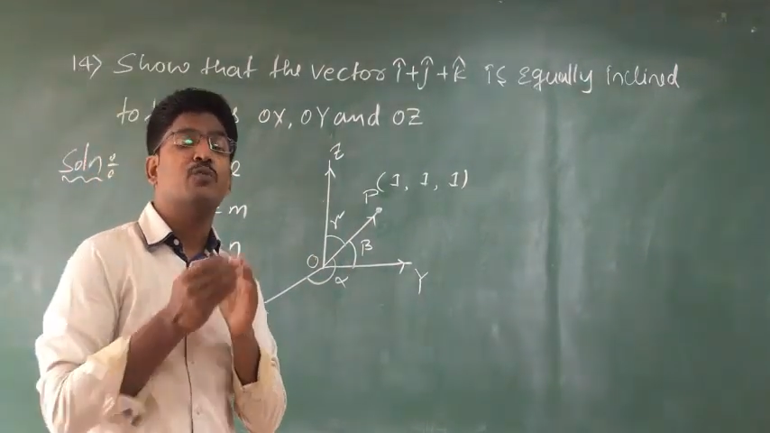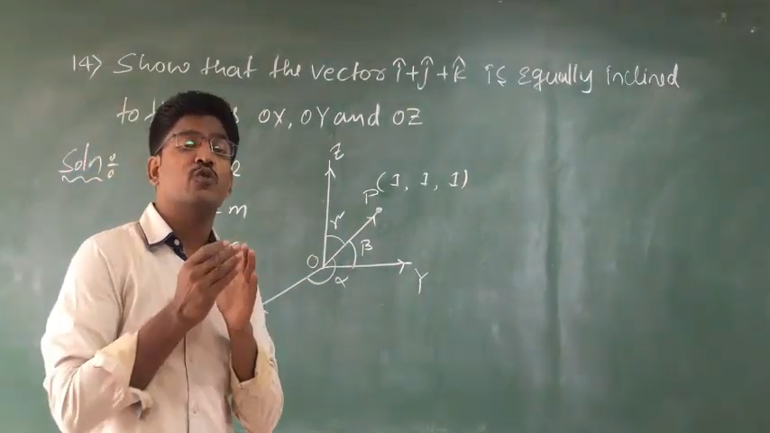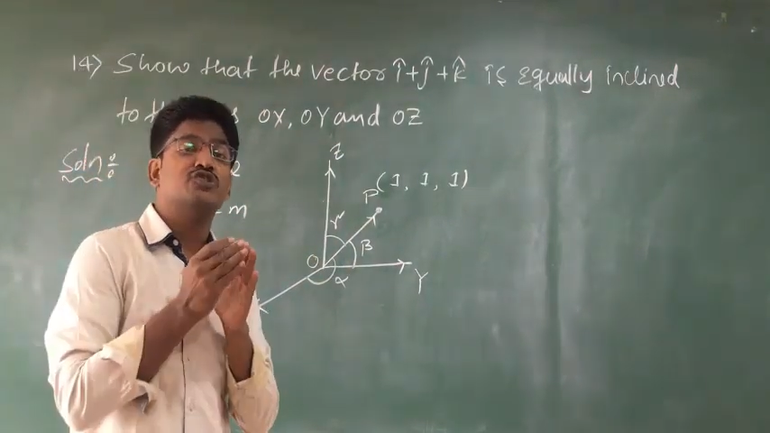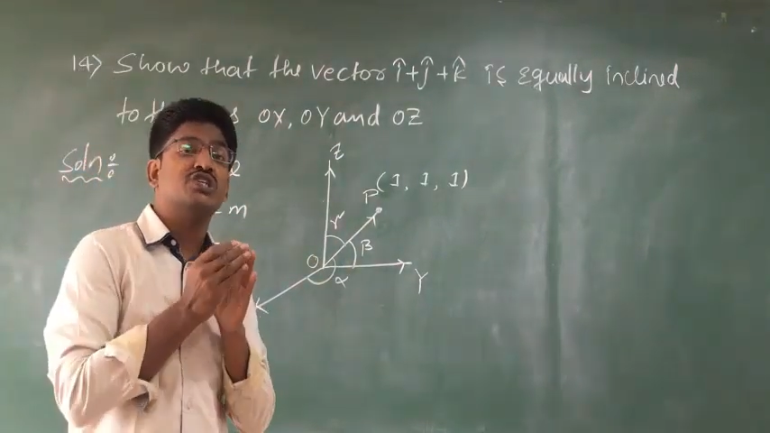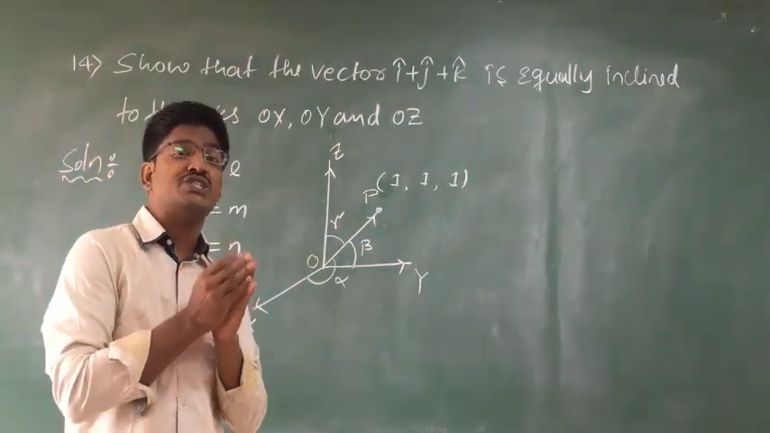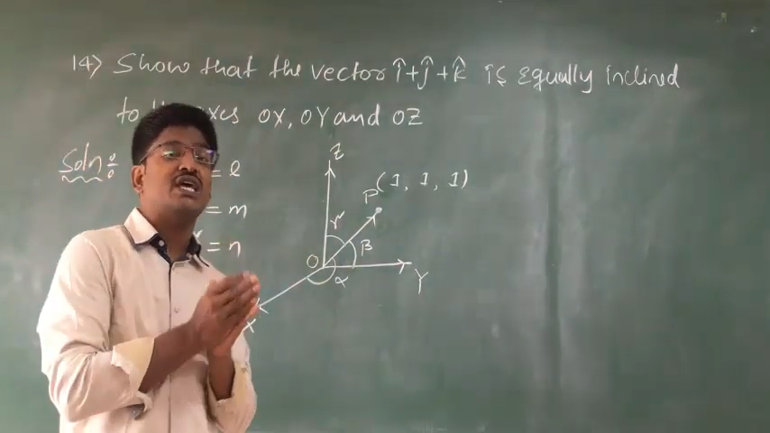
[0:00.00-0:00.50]

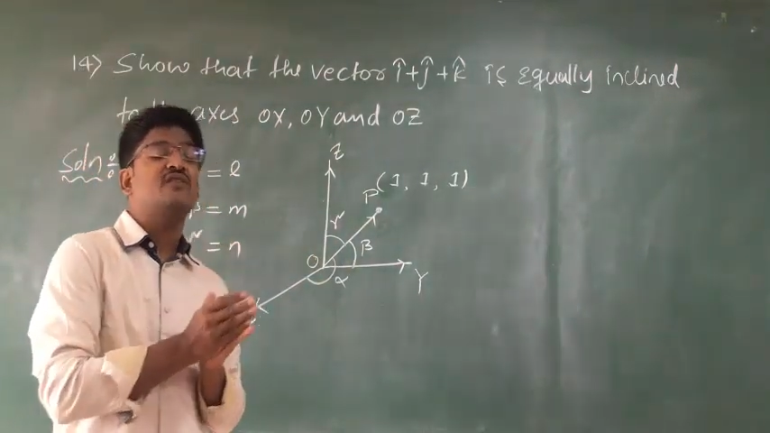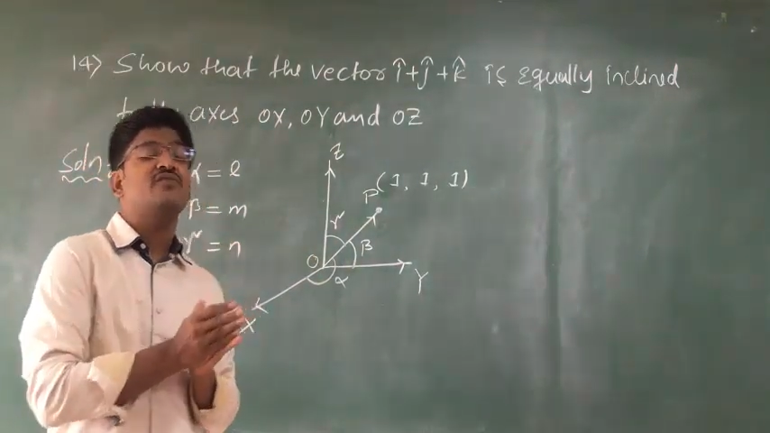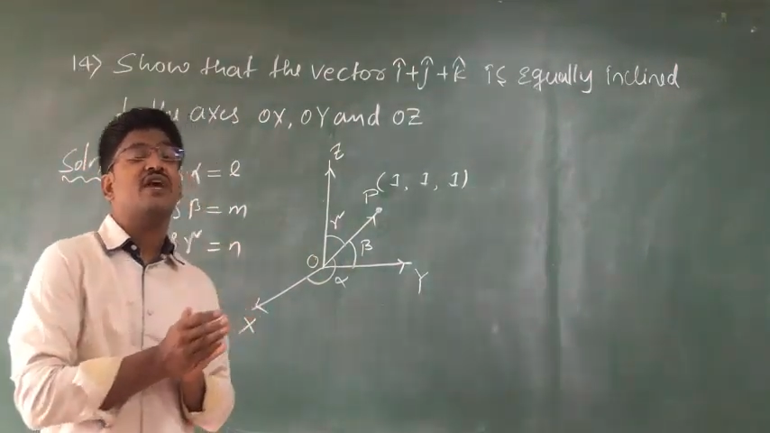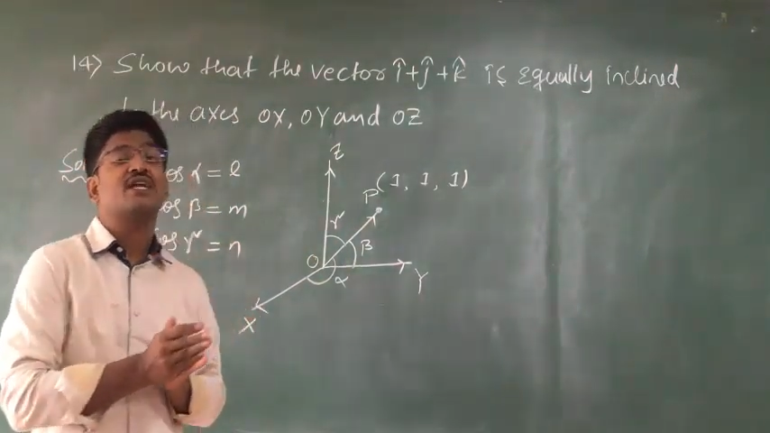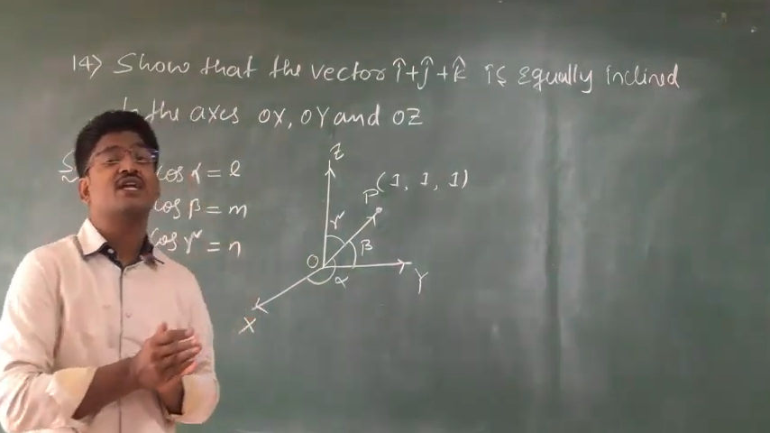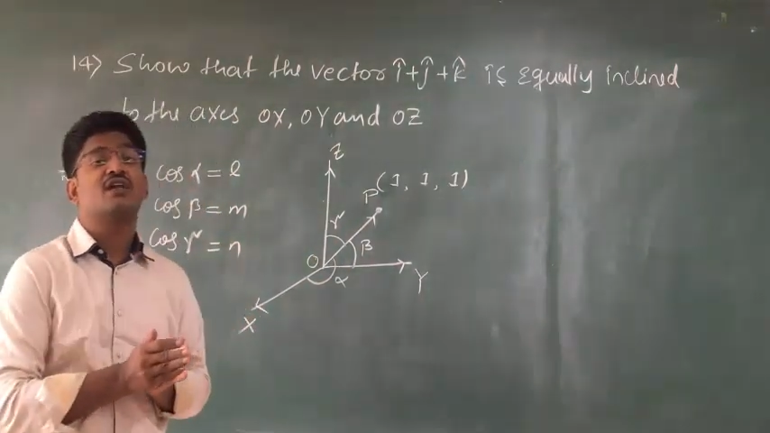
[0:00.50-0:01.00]
position
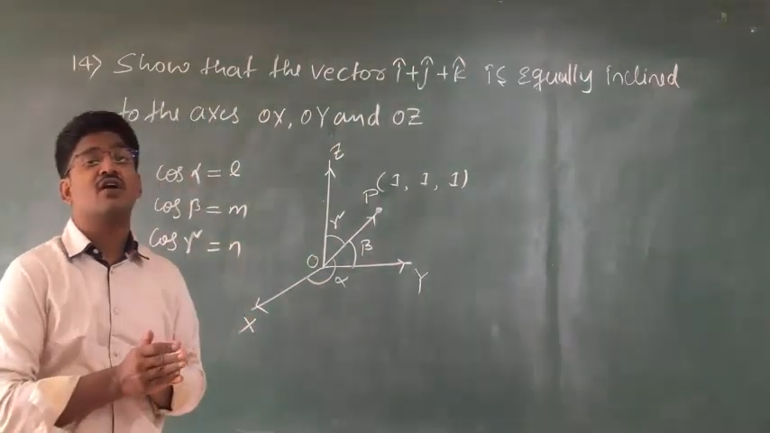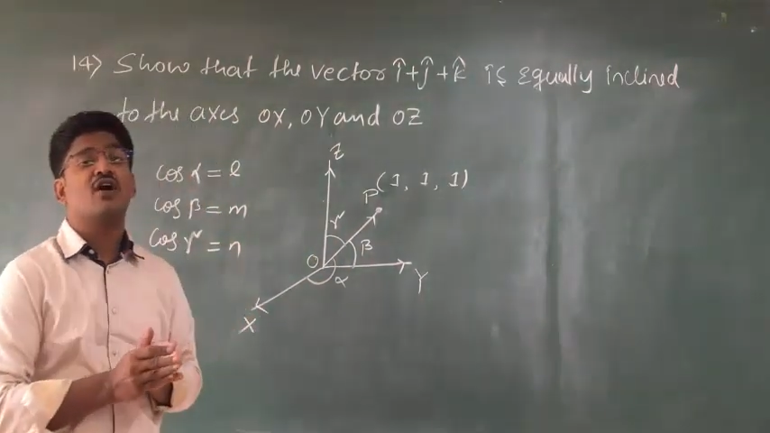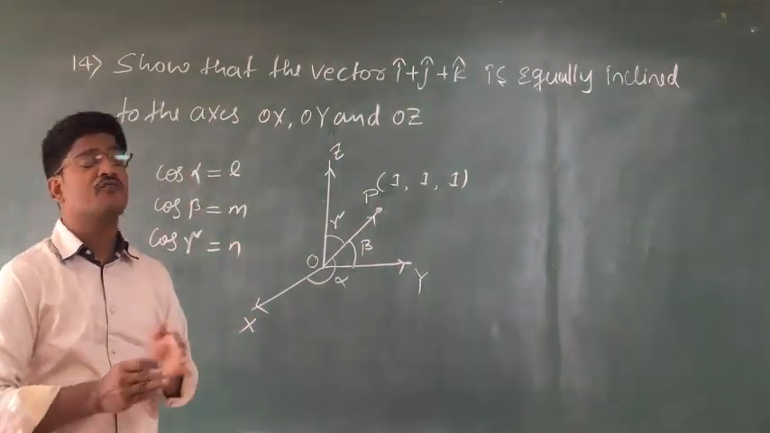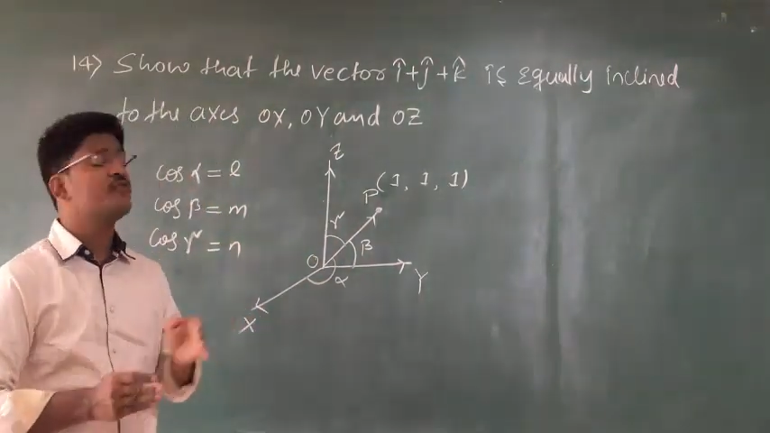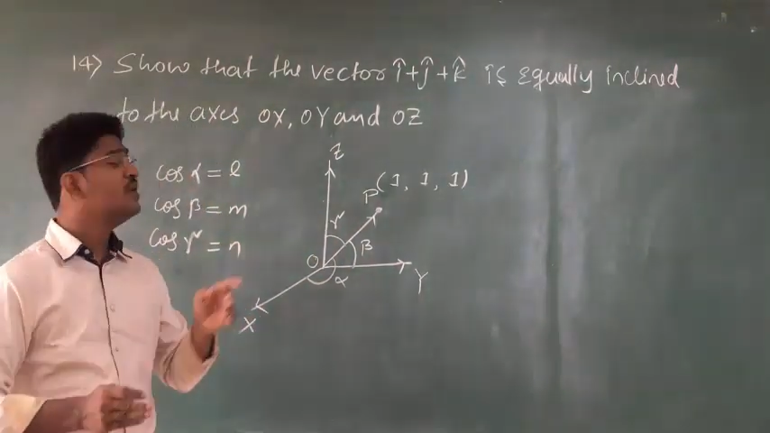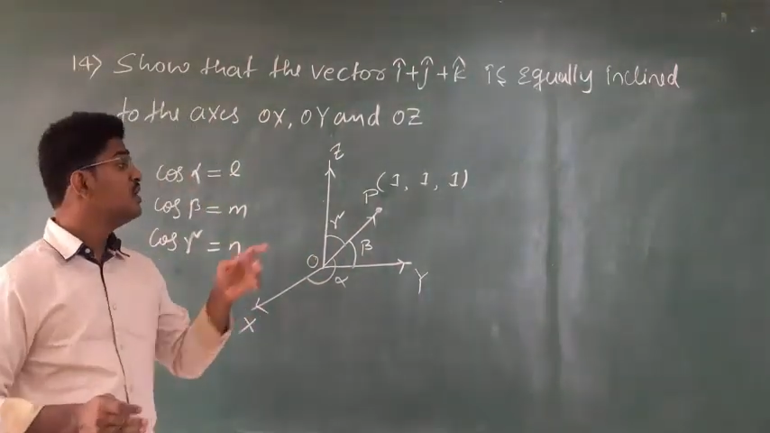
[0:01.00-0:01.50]
vector
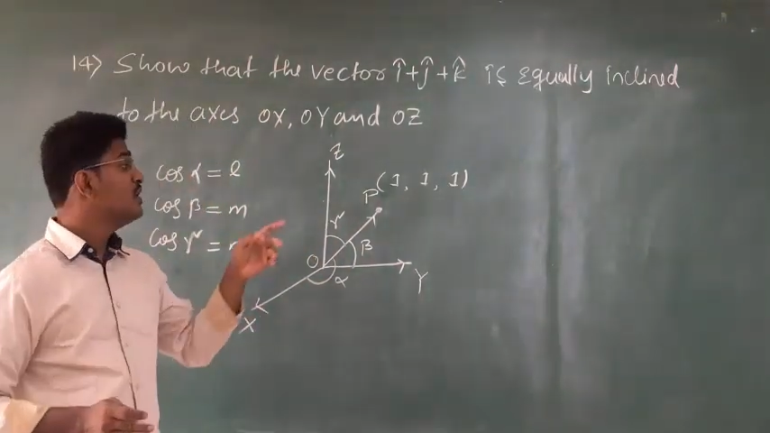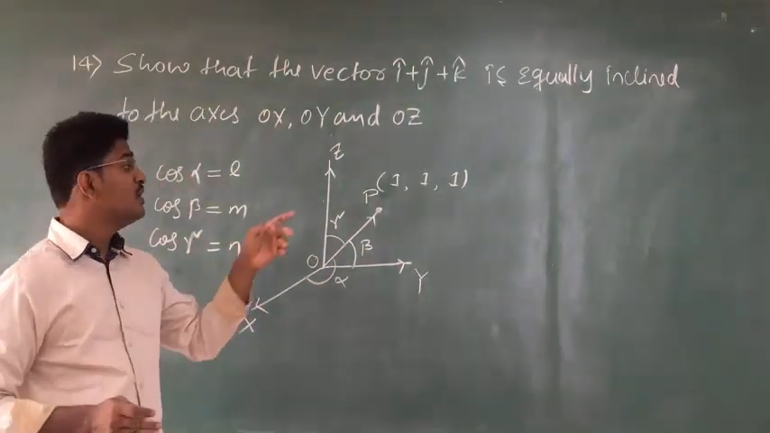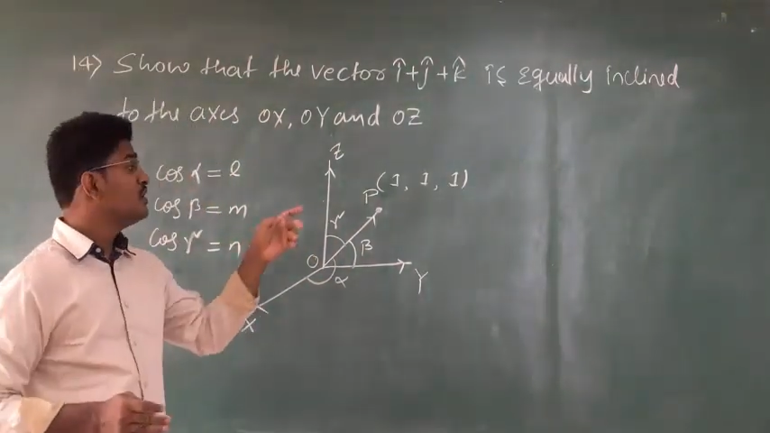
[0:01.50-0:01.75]
of